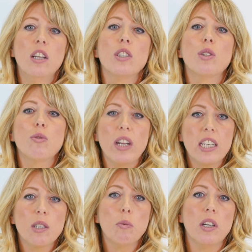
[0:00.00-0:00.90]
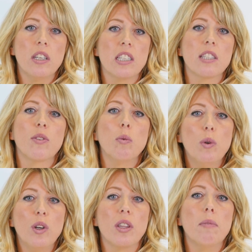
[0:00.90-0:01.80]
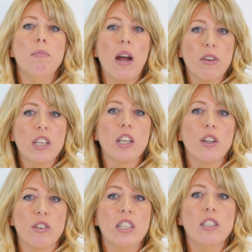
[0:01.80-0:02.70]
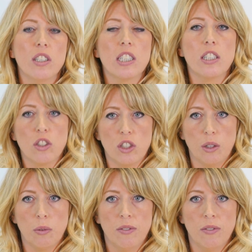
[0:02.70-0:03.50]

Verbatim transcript: to raise awareness of the work that Marie Curie nurses do,